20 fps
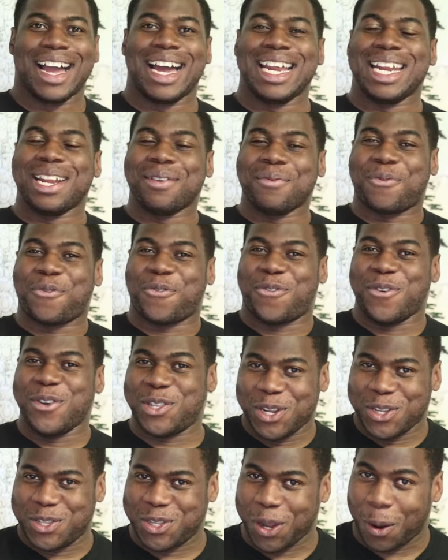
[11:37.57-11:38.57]
and I'm through
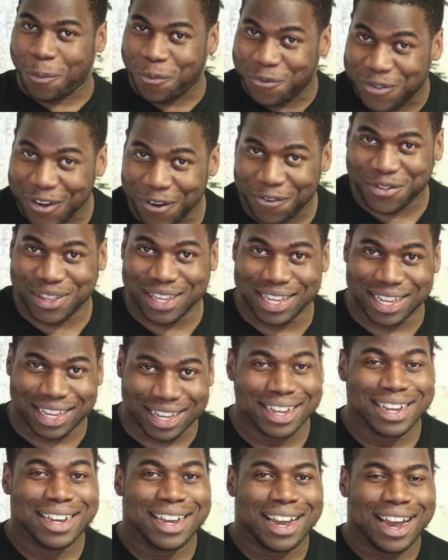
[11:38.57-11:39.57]
to the top
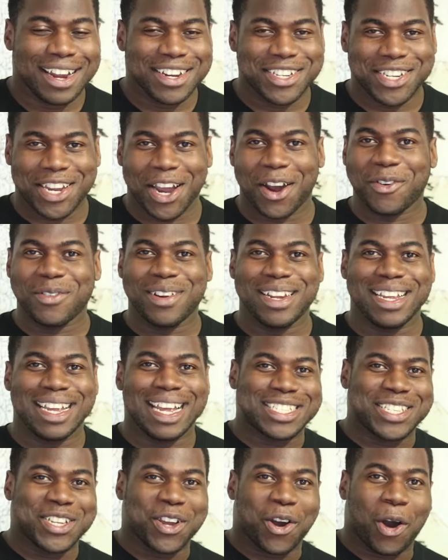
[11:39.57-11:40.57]
50, and currently
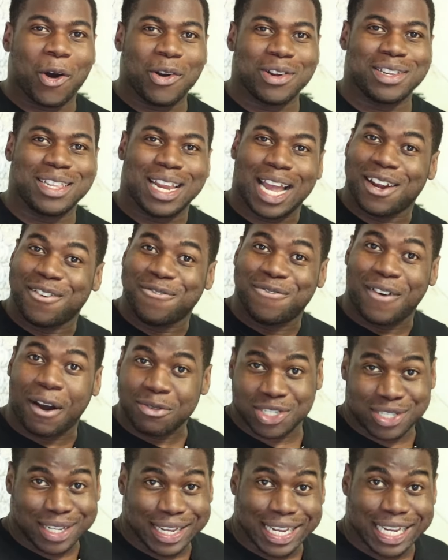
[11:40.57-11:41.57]
it's the online
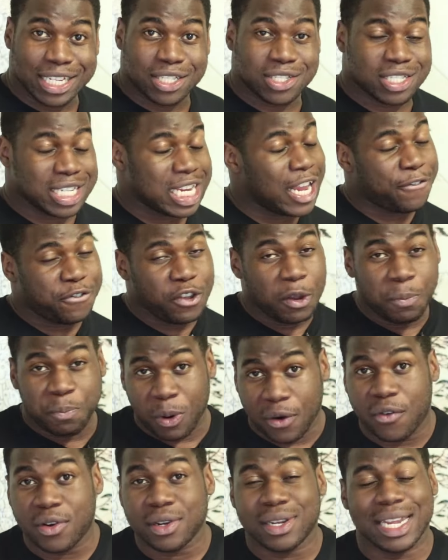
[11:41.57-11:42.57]
vote stage. If you're
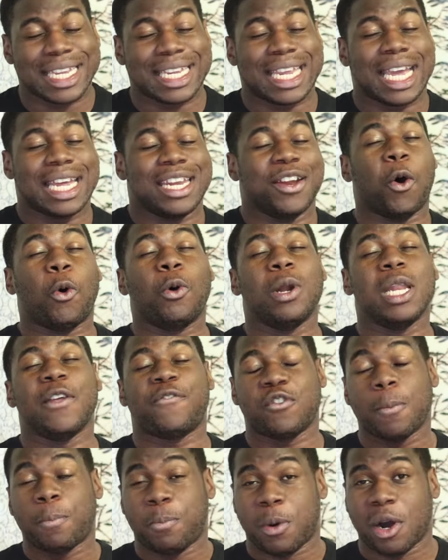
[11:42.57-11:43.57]
bothered, again, only
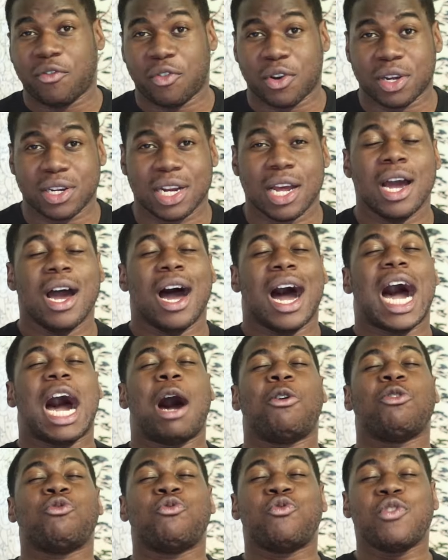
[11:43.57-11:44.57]
if you're bothered,
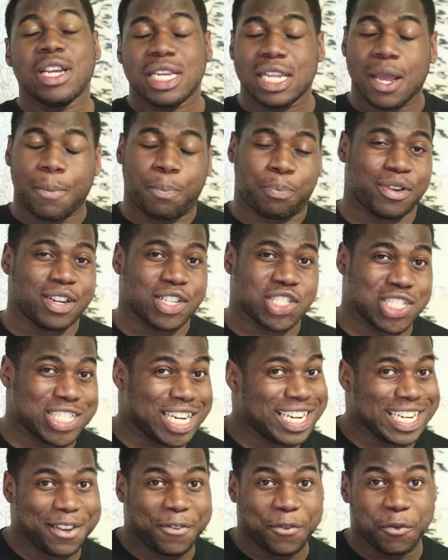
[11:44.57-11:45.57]
I would really
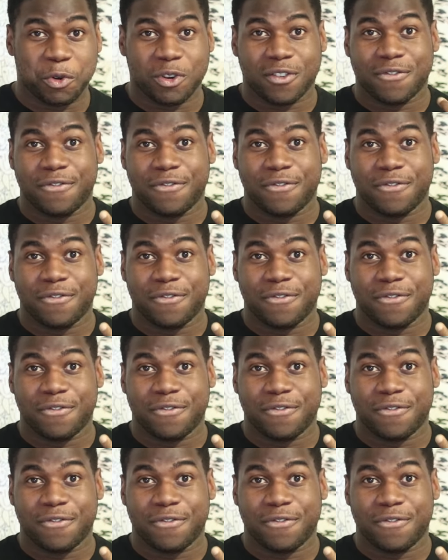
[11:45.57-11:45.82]
appreciate if you